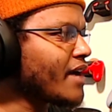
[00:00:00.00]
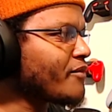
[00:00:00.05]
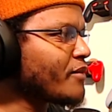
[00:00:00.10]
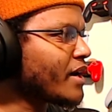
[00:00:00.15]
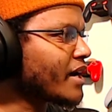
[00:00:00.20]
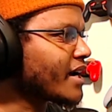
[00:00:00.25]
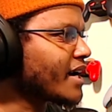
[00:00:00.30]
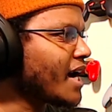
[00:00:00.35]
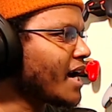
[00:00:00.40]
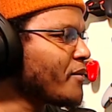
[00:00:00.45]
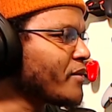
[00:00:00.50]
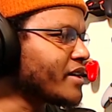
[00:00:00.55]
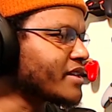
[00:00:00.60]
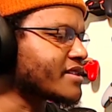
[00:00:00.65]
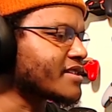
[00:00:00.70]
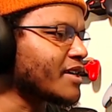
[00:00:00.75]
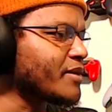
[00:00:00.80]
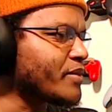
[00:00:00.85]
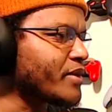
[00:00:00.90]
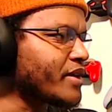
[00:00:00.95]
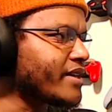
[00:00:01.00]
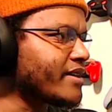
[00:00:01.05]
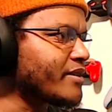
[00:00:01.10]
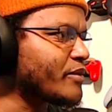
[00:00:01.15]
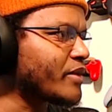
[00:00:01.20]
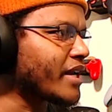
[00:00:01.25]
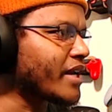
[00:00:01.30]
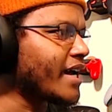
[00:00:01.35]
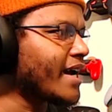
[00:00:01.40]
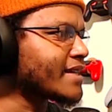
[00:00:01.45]
my comments up here,
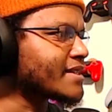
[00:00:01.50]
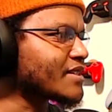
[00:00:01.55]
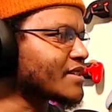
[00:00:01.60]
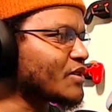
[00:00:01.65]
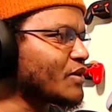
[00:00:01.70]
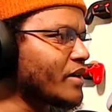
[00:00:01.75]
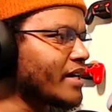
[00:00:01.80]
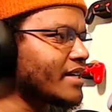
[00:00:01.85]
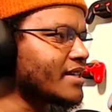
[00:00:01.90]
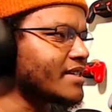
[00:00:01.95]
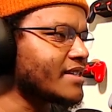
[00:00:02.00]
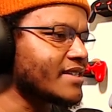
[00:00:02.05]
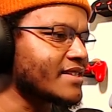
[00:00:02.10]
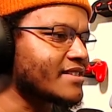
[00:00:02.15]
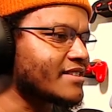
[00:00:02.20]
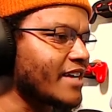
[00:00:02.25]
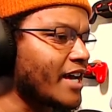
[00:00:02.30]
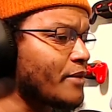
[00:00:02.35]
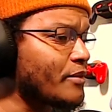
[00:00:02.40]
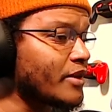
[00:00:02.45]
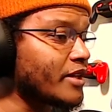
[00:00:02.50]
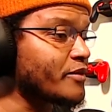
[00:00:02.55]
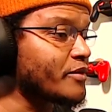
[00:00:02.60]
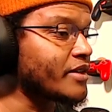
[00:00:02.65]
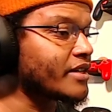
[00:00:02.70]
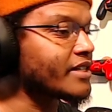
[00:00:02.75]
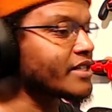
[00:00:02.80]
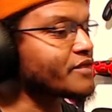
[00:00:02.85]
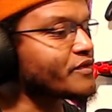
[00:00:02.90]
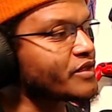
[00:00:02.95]
but I had to go ahead and disable it
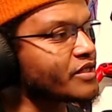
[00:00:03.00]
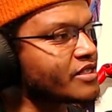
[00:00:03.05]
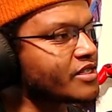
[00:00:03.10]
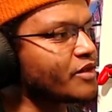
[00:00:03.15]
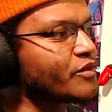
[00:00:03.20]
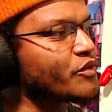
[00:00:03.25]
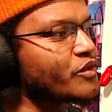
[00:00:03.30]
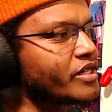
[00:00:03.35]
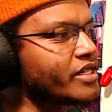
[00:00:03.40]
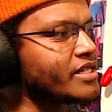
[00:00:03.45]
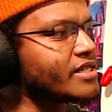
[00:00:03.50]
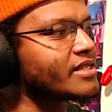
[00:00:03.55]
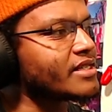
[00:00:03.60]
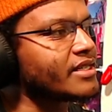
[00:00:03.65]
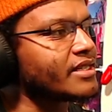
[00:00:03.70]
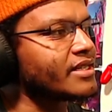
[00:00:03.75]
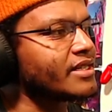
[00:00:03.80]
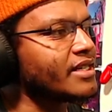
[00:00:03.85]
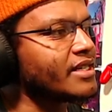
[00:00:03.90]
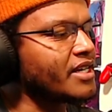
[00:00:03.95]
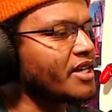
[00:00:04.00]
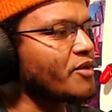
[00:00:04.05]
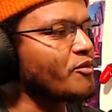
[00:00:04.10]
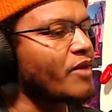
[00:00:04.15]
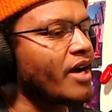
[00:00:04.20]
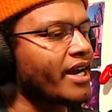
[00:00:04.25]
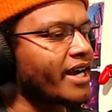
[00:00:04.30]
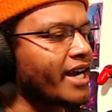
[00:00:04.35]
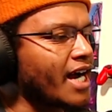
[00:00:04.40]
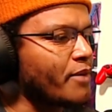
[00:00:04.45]
because for some reason
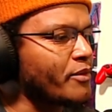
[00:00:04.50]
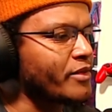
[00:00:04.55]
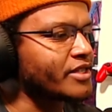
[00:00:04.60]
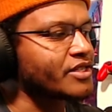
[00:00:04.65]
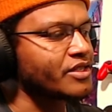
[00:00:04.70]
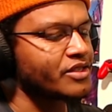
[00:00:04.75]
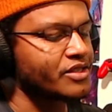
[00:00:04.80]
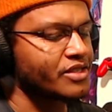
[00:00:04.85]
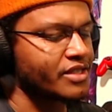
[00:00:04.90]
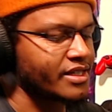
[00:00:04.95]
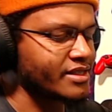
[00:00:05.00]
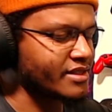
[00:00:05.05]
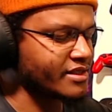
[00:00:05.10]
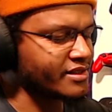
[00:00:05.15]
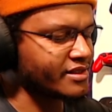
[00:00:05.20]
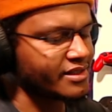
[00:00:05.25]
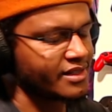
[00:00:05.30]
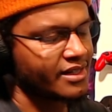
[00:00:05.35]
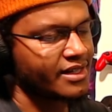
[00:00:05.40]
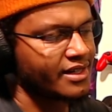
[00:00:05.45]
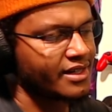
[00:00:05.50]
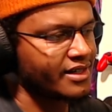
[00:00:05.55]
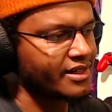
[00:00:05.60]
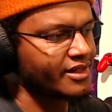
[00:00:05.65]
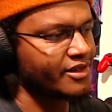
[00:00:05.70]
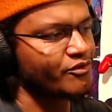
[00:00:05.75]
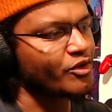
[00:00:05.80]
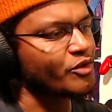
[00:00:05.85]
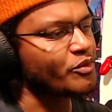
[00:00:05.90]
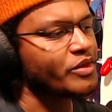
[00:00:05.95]
my comments are just
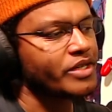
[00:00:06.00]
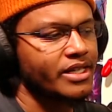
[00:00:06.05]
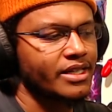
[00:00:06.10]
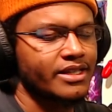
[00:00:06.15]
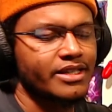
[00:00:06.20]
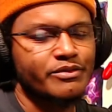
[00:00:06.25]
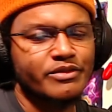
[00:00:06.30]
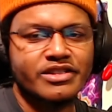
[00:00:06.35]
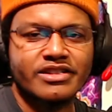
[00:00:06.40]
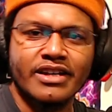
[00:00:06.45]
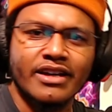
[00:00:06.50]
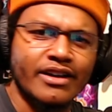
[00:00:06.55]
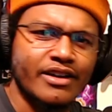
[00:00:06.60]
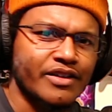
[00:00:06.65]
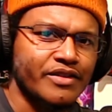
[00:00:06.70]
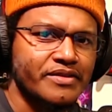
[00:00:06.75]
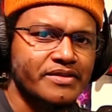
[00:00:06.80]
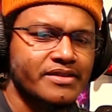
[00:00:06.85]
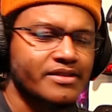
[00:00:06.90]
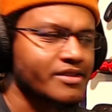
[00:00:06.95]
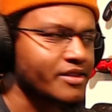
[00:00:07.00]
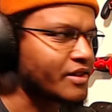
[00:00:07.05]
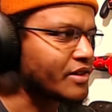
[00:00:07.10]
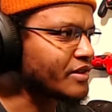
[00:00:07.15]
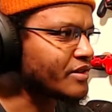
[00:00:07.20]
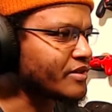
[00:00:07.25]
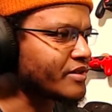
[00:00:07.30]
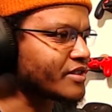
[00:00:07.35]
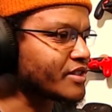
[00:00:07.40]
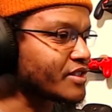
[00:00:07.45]
repeating themselves.
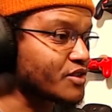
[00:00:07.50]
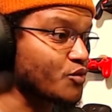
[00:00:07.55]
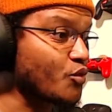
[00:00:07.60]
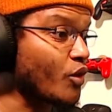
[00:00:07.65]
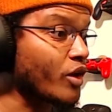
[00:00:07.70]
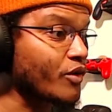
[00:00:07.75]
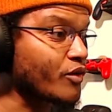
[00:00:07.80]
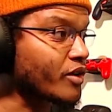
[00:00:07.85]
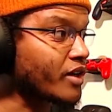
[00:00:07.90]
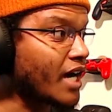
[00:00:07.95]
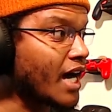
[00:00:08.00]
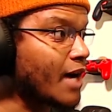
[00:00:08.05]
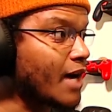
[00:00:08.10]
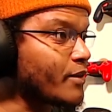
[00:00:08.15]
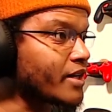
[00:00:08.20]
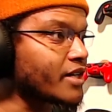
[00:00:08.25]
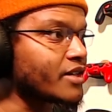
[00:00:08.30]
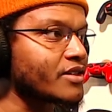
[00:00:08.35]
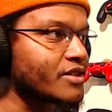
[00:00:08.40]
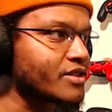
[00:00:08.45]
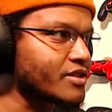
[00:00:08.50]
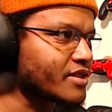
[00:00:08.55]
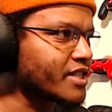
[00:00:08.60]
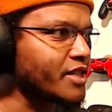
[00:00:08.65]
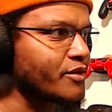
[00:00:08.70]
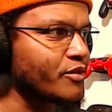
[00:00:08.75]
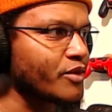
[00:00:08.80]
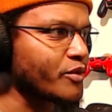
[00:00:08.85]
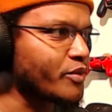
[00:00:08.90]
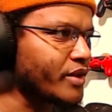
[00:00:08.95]
So just one comment, it'll just
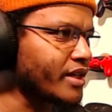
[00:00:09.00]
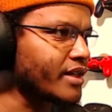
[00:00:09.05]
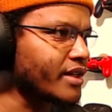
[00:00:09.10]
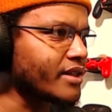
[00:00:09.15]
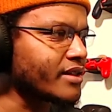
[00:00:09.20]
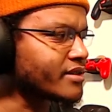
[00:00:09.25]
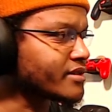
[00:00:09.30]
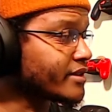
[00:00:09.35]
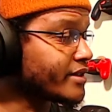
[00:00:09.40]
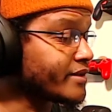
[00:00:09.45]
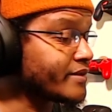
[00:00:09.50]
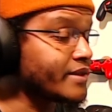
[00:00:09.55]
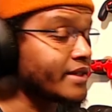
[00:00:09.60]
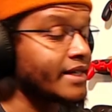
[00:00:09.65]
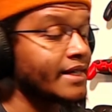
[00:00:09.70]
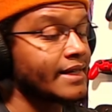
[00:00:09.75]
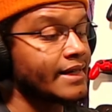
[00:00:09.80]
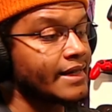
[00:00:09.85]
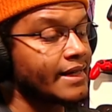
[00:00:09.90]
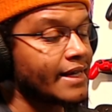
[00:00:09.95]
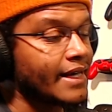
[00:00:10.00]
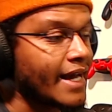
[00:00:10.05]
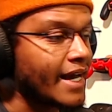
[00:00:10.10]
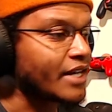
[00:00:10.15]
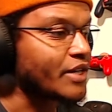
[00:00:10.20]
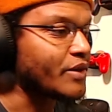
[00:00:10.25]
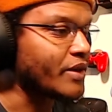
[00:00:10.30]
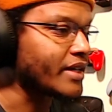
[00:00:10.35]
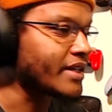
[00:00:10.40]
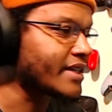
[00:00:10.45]
keep repeating. So I had to
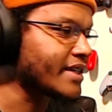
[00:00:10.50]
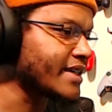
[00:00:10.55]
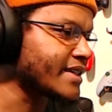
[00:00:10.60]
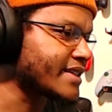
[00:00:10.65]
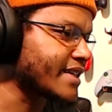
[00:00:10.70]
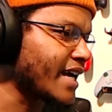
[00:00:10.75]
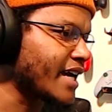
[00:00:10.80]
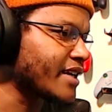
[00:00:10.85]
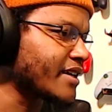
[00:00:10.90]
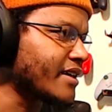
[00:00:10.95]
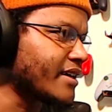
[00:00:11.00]
go ahead and cut that.